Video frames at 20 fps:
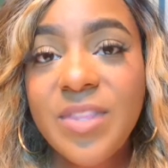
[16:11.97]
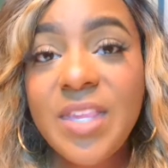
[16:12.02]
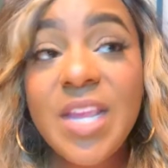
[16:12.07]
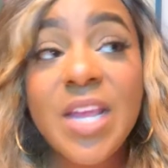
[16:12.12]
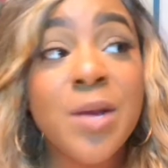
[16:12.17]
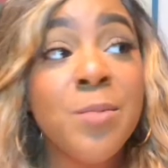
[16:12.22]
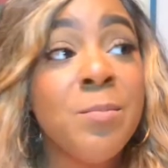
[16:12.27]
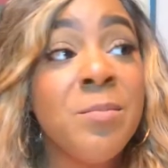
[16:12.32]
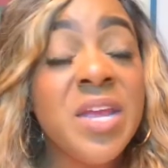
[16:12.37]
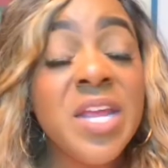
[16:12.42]

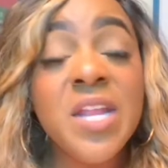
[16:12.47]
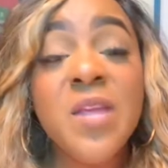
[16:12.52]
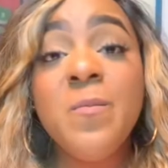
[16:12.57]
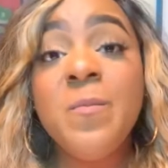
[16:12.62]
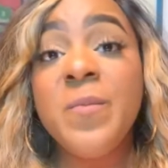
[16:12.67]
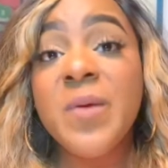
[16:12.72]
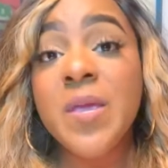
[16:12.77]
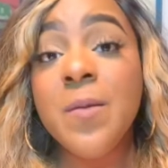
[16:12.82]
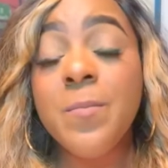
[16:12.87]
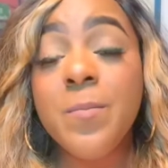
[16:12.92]
Many
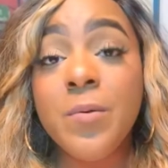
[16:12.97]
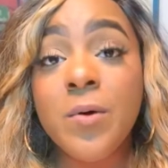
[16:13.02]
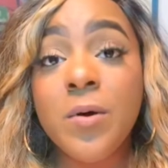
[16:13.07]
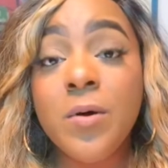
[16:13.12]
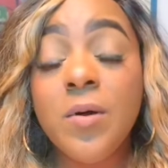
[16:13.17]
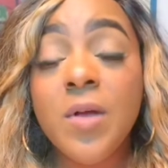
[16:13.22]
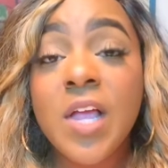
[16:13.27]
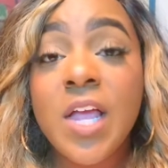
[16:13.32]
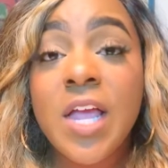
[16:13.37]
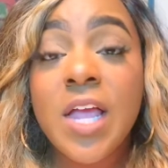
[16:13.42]

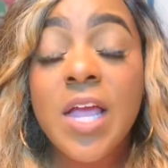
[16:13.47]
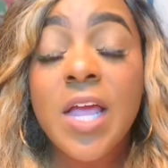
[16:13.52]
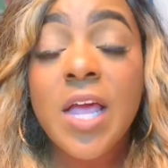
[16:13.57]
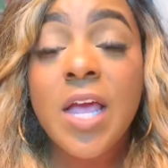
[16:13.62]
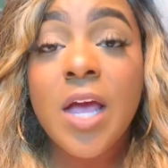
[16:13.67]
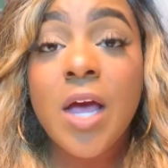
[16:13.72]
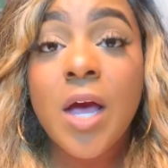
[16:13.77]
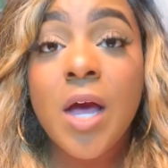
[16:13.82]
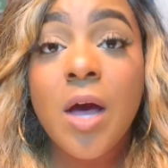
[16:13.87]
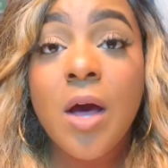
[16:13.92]
people
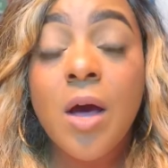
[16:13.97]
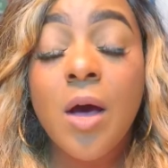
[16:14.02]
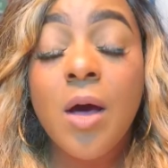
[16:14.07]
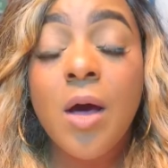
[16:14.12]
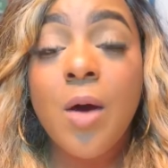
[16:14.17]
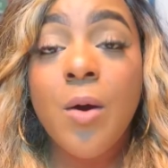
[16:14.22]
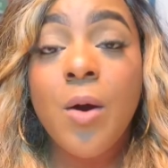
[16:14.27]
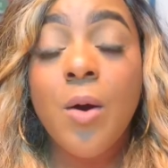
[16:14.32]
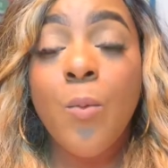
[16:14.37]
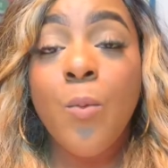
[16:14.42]

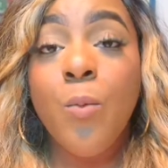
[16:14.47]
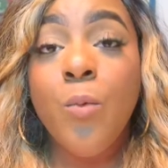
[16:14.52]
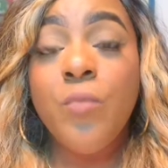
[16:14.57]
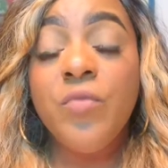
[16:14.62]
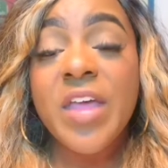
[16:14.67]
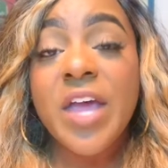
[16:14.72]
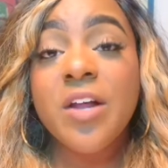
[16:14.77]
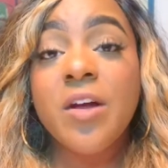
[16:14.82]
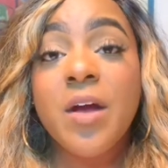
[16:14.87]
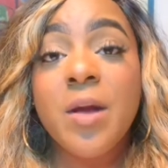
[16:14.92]

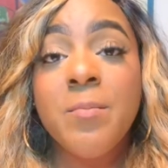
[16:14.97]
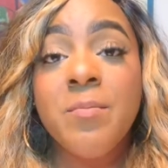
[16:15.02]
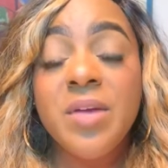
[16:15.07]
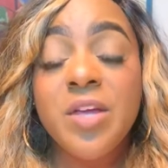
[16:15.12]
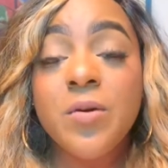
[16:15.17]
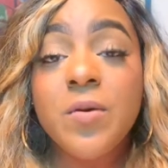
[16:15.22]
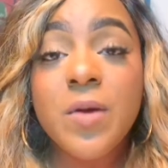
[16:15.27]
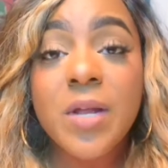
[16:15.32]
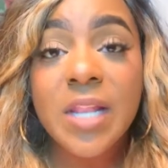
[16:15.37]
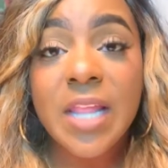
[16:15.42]
that are
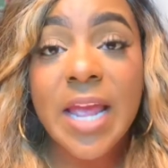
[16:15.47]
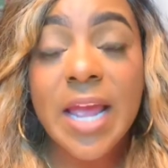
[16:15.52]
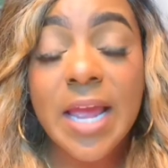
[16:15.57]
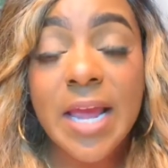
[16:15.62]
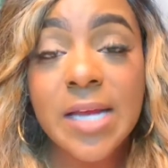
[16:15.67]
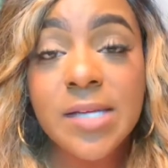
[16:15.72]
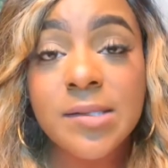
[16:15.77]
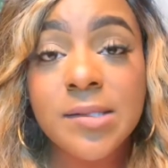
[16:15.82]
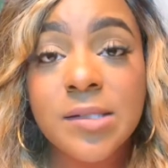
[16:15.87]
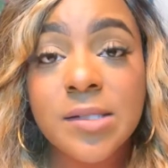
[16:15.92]
middle
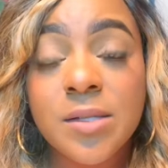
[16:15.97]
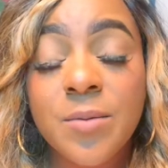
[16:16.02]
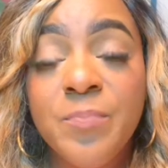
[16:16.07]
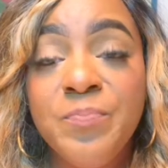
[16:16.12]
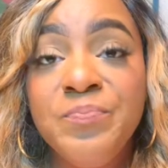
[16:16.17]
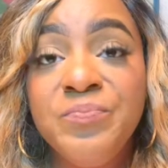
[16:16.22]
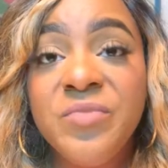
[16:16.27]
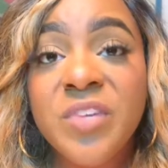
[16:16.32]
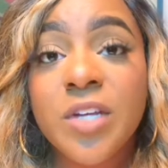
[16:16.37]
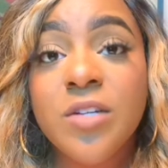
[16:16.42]
class
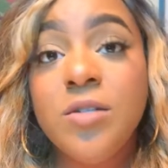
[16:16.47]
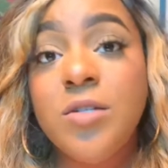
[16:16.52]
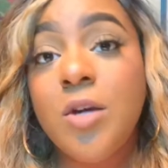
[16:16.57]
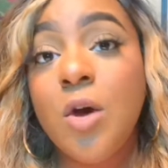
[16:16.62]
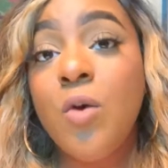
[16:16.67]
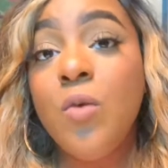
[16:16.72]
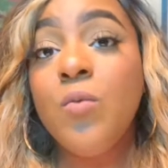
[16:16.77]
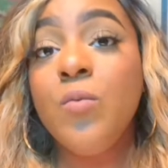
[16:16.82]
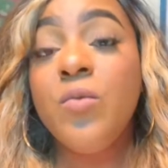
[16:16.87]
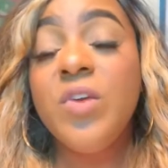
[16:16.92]

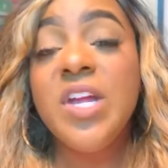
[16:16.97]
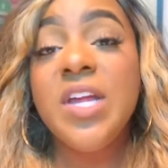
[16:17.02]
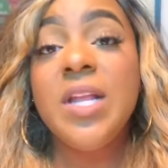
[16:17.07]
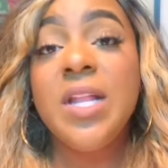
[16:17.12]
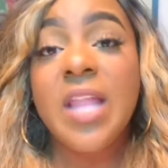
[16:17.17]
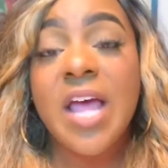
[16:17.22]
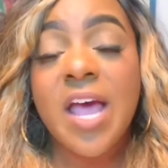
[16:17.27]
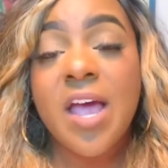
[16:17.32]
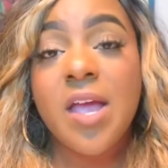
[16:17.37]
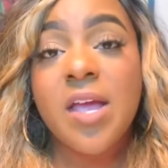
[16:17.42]
don't
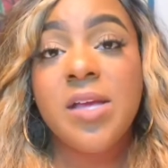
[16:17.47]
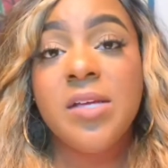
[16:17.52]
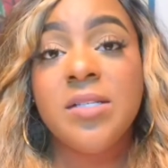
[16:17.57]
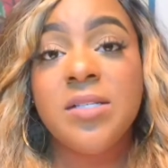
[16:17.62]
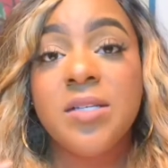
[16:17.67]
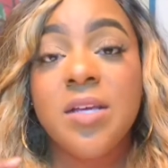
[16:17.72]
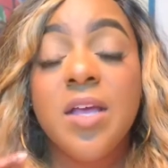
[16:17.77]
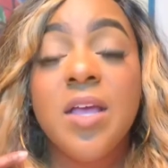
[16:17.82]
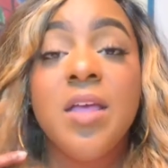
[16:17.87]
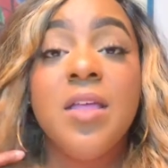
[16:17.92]

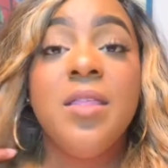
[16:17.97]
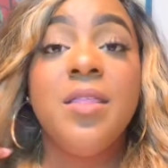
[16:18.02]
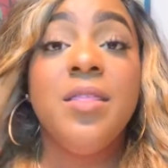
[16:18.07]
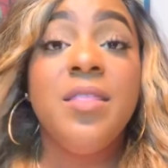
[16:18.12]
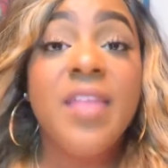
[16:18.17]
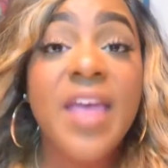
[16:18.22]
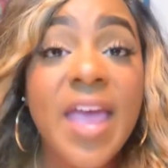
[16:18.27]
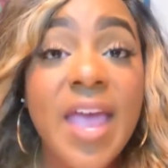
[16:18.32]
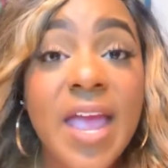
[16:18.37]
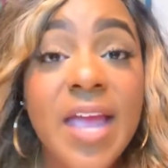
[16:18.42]
realize
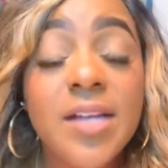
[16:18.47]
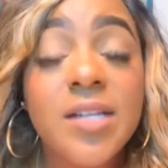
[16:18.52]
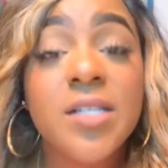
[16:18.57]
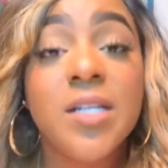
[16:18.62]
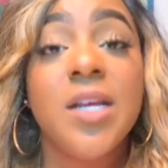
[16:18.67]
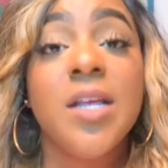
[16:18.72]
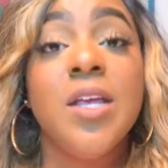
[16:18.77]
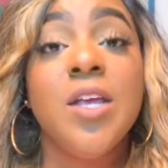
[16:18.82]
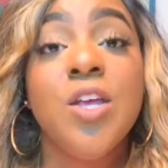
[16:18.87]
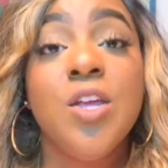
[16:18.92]
that
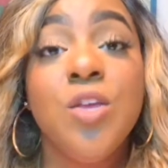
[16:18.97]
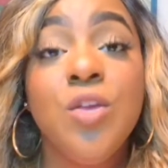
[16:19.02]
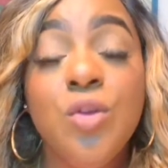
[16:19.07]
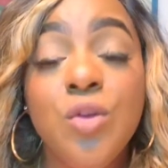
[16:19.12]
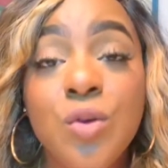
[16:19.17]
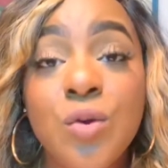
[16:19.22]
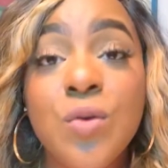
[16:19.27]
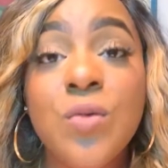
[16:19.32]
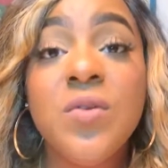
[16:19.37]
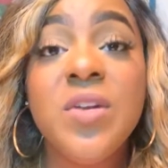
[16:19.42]

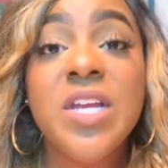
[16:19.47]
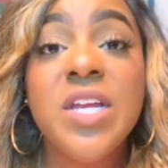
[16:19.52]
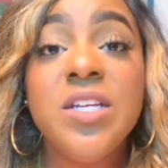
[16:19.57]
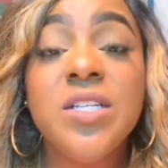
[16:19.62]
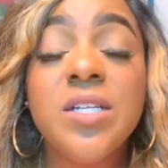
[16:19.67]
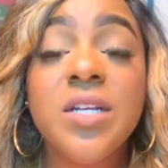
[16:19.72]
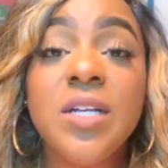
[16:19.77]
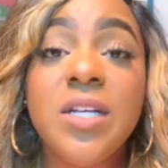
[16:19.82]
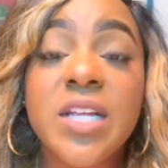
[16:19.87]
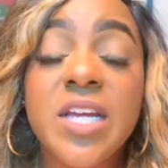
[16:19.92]
you need
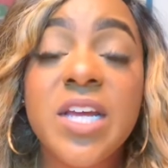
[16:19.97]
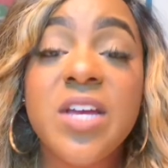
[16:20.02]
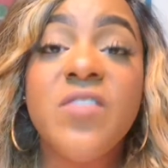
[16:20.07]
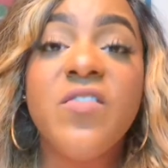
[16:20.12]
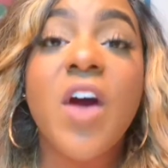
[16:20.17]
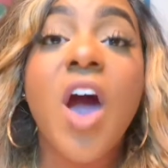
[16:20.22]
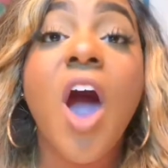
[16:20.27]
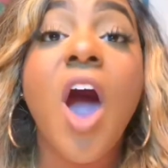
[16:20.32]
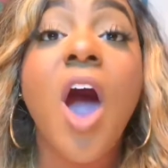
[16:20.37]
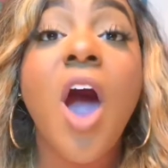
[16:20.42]
to
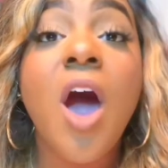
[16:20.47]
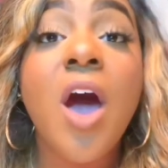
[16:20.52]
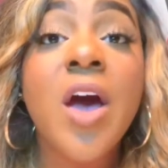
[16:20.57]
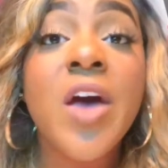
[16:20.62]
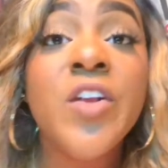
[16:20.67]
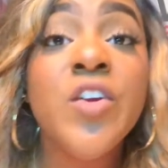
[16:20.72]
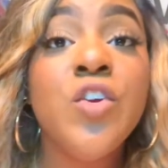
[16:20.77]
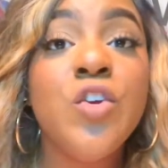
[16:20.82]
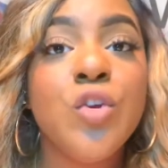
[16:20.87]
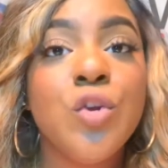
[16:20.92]
live
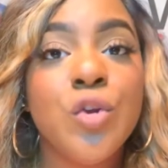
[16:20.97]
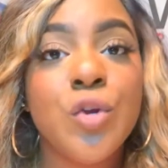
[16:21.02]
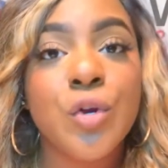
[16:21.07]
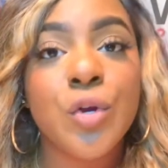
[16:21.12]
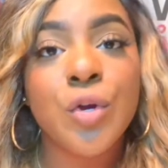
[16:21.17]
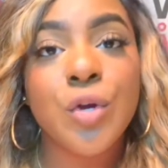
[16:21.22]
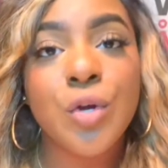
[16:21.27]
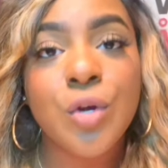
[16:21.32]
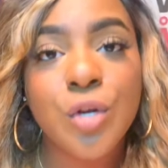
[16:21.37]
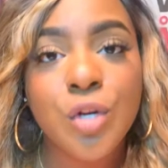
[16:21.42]

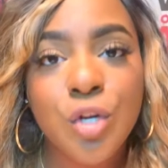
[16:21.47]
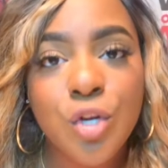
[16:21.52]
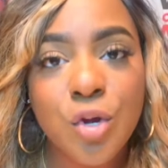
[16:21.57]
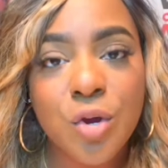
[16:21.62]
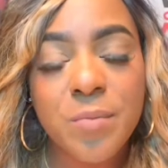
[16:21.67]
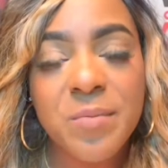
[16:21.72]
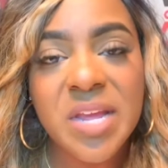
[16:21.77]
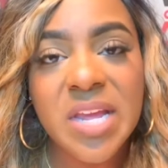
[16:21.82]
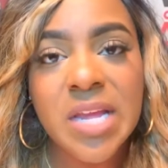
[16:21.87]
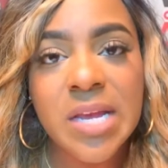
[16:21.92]
under
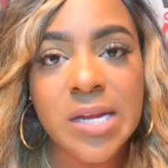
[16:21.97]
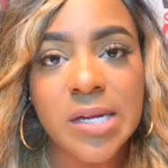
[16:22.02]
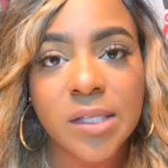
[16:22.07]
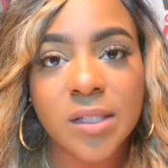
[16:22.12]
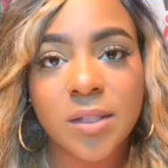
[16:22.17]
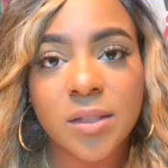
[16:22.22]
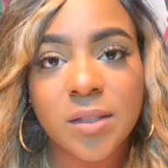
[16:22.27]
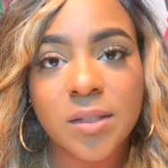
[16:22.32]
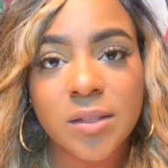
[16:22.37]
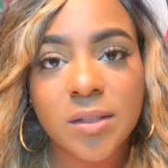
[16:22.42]
your
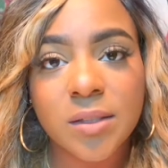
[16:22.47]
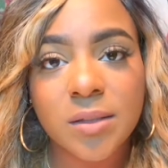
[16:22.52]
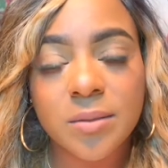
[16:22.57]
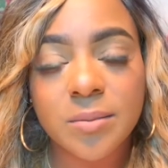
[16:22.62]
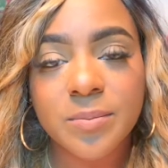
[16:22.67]
means.